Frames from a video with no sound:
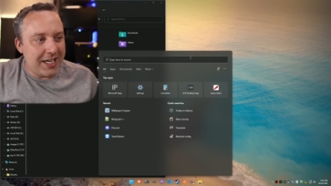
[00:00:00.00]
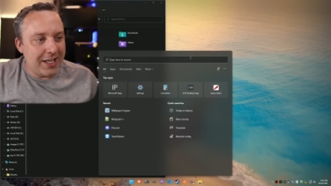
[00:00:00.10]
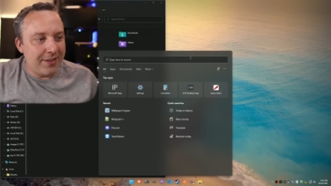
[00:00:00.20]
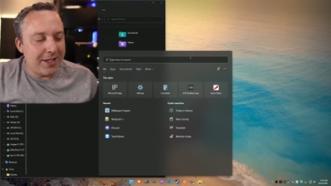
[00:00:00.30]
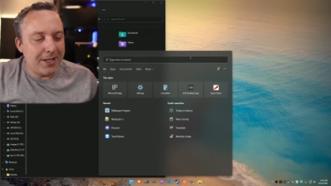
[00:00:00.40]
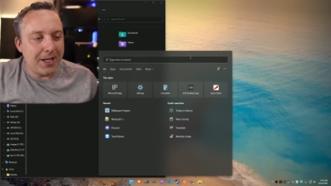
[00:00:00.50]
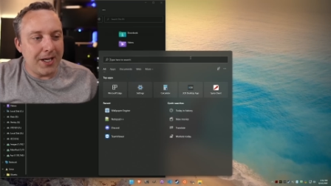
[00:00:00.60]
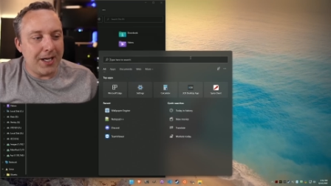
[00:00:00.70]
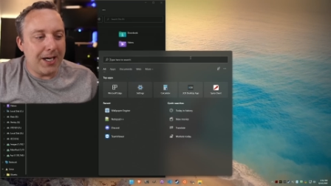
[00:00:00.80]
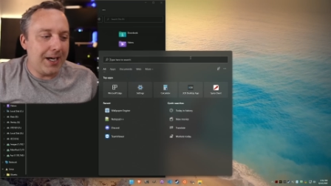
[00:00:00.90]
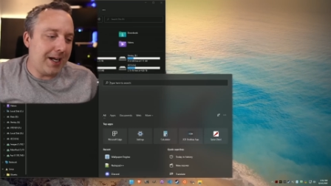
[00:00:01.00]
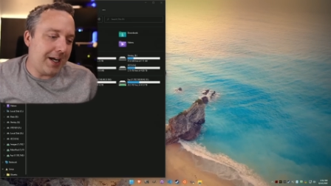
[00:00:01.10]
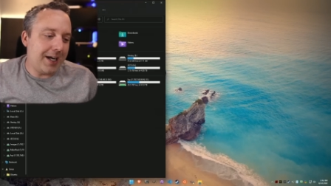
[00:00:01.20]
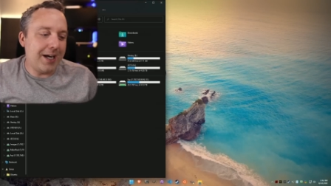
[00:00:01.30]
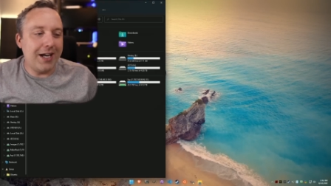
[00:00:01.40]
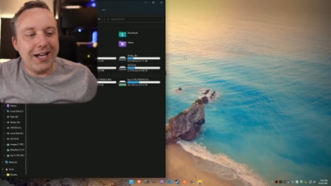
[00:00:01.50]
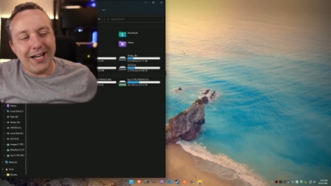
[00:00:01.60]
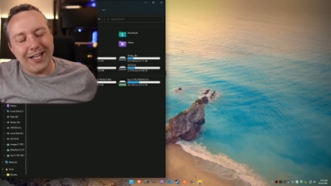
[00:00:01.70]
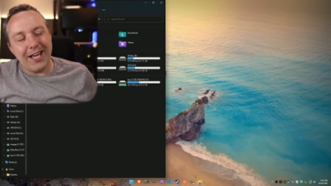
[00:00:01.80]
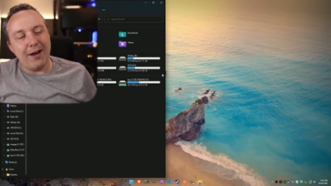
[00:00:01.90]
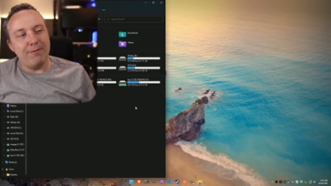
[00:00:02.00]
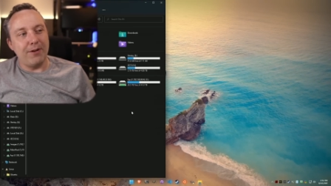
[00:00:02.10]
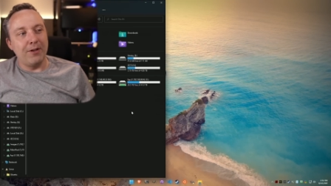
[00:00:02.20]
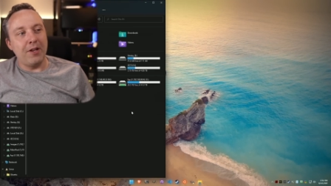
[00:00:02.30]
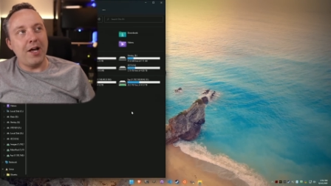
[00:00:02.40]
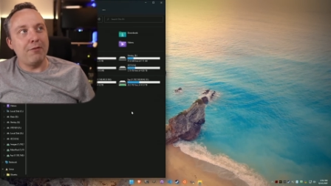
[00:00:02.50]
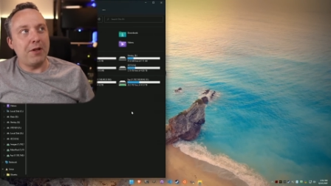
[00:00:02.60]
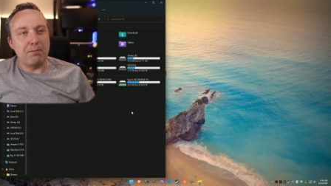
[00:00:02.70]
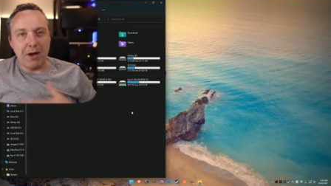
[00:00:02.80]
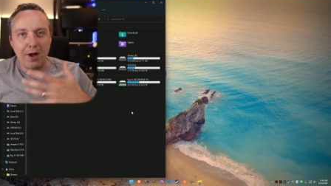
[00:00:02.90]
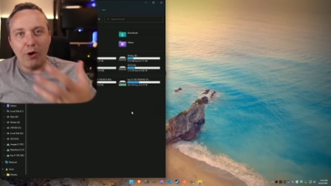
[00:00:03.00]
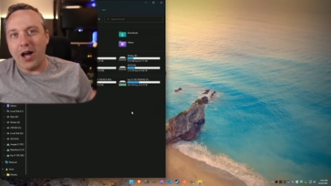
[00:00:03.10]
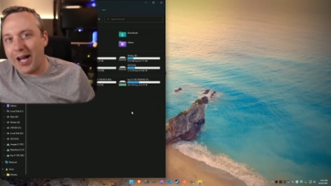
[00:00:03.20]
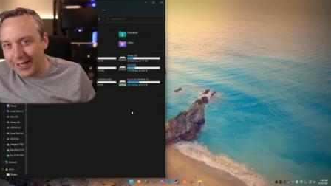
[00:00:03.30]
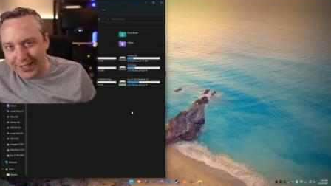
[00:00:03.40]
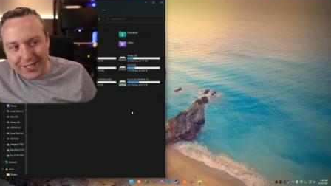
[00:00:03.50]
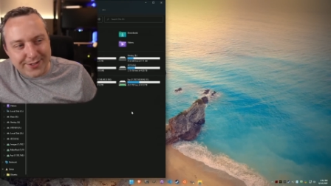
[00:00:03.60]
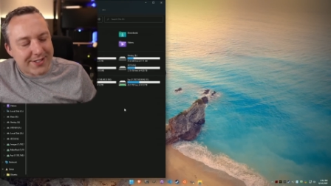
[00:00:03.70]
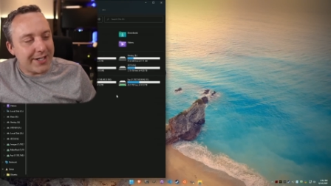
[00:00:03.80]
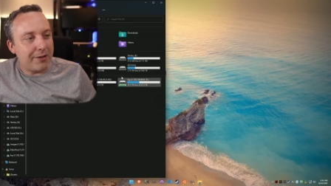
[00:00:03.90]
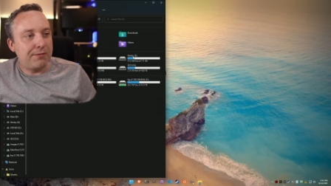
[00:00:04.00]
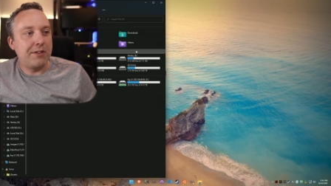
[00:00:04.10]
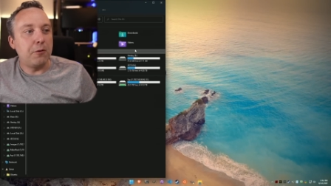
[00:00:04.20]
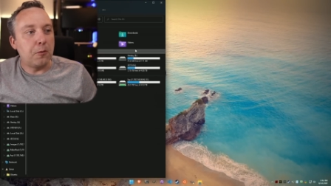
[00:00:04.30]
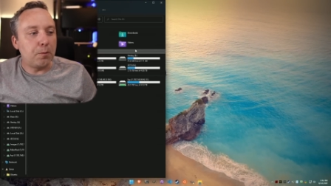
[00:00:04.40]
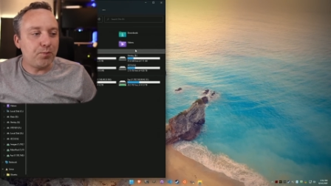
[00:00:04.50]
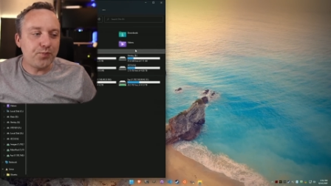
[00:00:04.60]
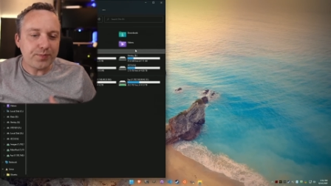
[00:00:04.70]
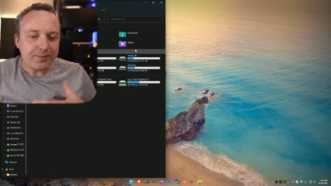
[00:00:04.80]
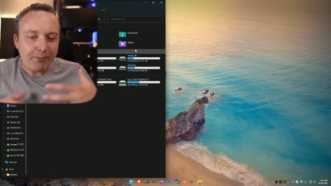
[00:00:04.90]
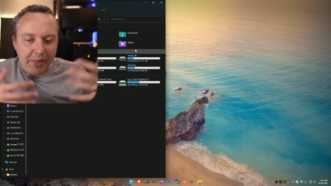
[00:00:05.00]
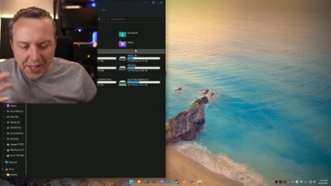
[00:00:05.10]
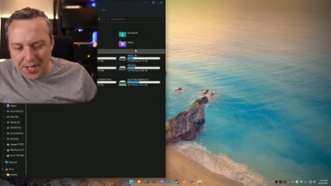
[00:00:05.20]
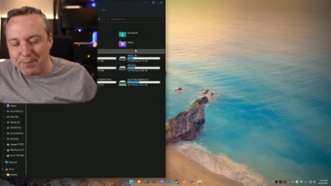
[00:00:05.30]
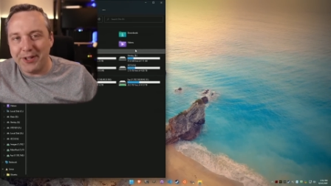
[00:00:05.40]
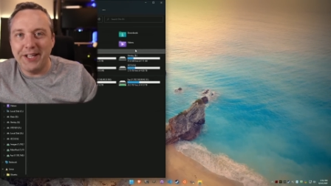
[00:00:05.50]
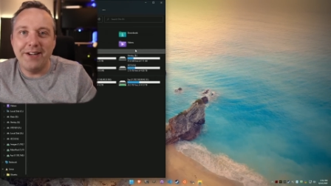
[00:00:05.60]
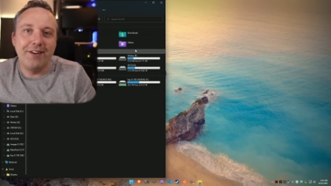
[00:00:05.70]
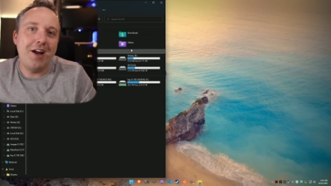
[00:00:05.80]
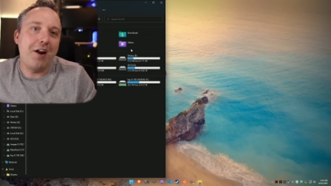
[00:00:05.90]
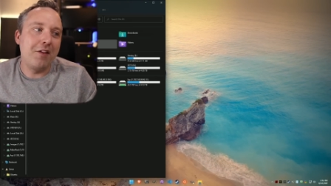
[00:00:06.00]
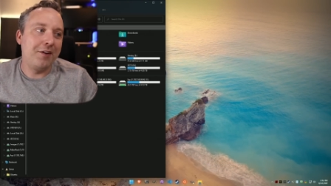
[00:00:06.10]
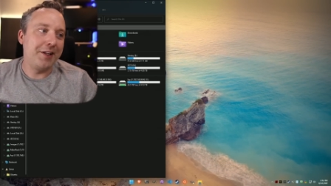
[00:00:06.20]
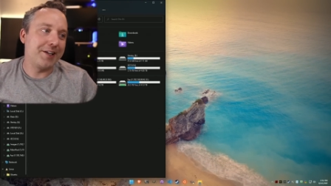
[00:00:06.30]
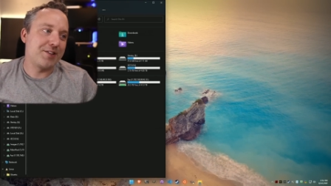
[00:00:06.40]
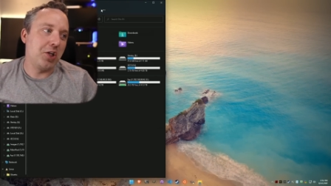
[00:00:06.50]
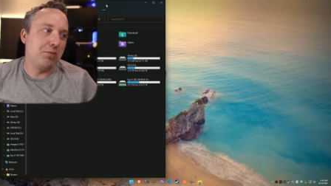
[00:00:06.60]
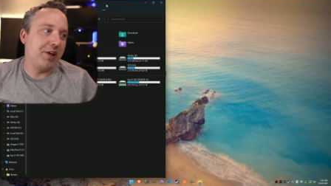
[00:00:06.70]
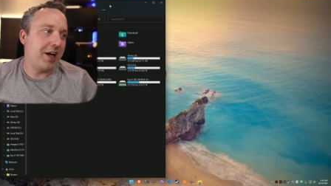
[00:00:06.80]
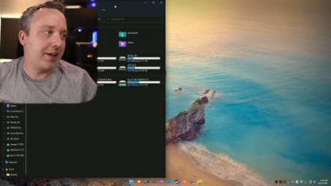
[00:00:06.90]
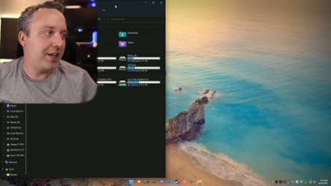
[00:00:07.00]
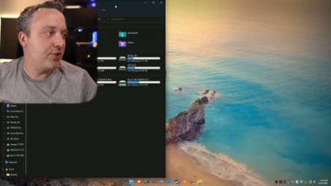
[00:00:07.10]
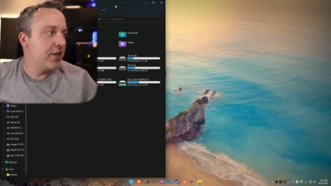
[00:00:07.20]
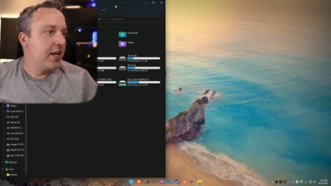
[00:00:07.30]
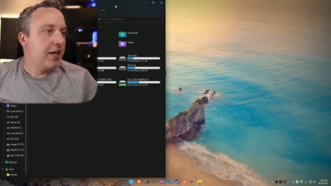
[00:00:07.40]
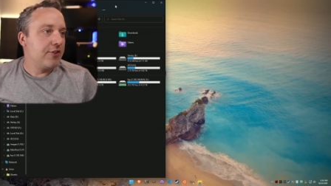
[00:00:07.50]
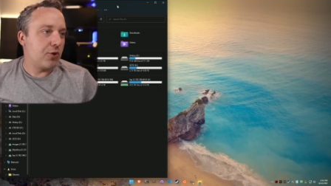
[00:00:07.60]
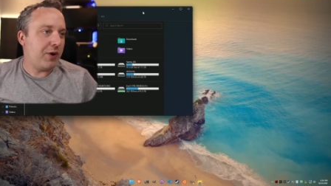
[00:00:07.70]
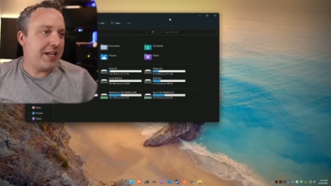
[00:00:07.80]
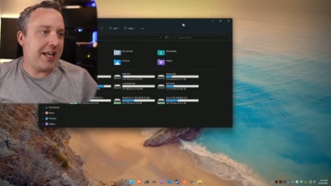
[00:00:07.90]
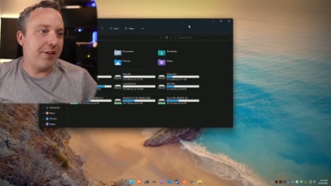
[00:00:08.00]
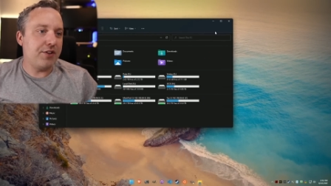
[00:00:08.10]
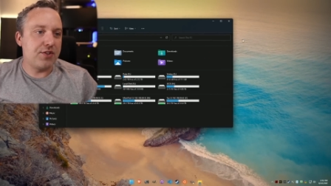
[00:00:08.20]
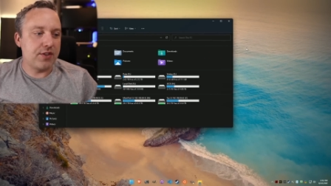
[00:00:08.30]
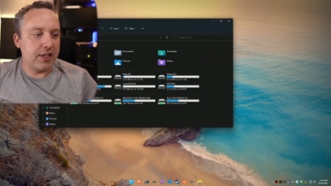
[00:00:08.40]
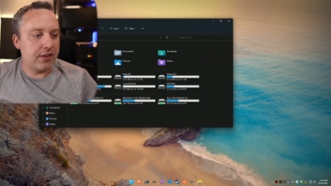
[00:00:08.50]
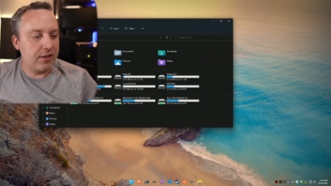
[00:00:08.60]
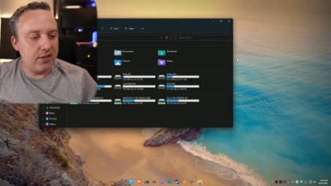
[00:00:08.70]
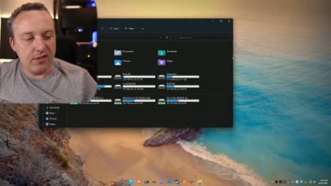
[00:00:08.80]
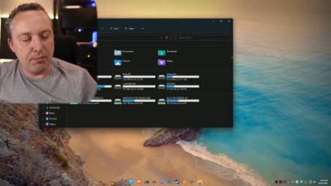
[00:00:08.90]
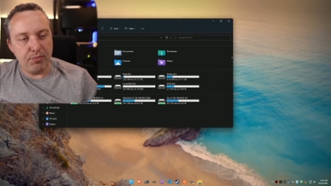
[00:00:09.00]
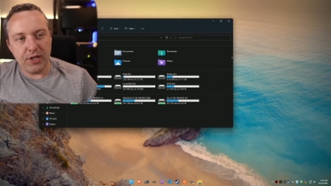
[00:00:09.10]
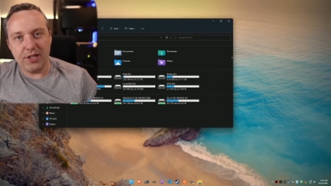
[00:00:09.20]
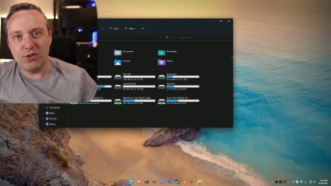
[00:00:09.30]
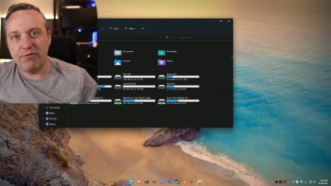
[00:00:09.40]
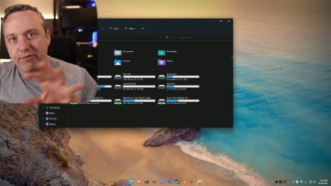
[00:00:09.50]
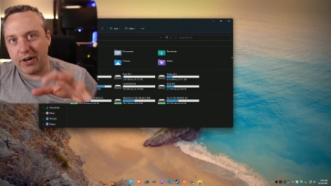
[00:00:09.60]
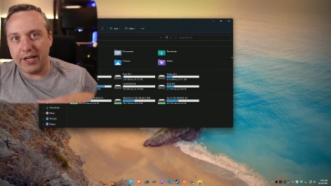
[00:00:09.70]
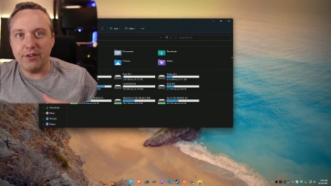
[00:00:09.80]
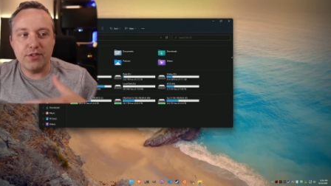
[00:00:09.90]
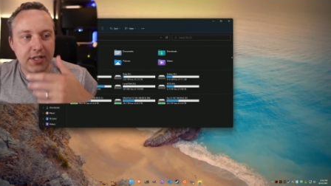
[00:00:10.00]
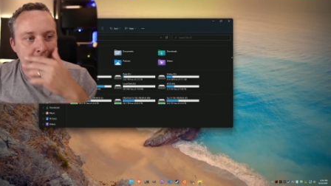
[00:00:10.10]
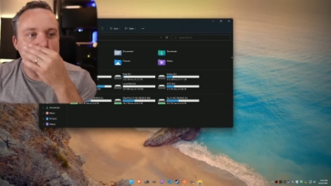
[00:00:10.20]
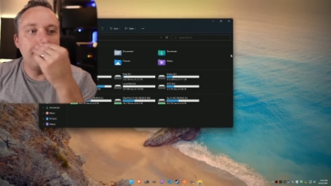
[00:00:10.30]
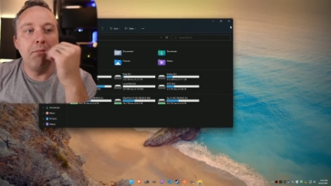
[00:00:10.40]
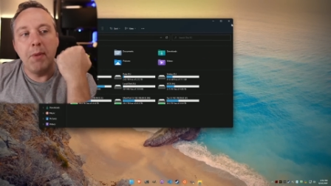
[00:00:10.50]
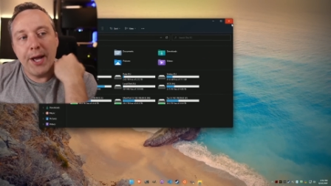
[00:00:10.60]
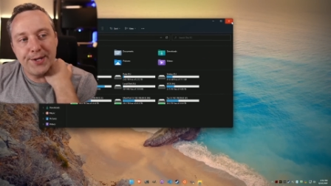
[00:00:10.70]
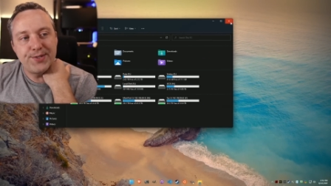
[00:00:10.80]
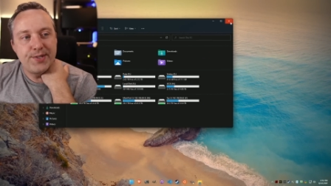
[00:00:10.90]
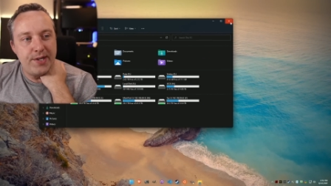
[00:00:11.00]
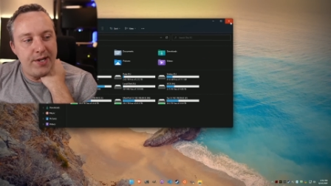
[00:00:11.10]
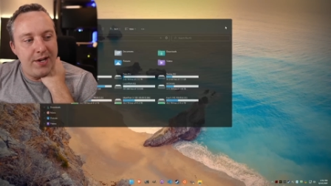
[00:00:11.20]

And then I have a lot of like my auto hotkey stuff to emulate a lot of the Linux global hotkeys. So right now this is like the biggest Frankenstein mess.